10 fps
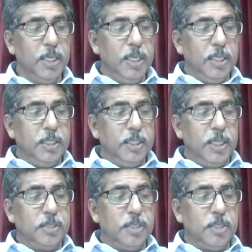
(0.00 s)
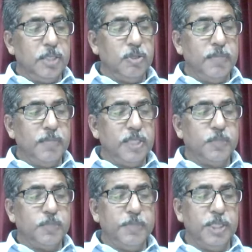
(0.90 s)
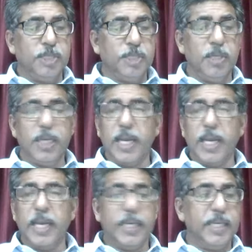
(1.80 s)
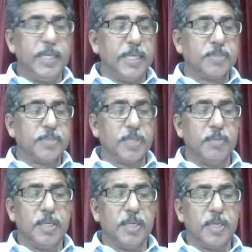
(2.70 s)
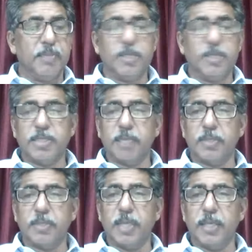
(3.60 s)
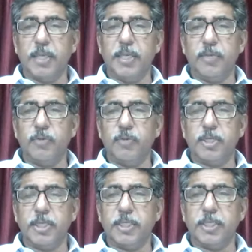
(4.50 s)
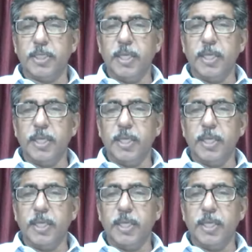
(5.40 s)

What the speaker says: There should be spiritual and exemplary. Numbers chapter 19 verse 18.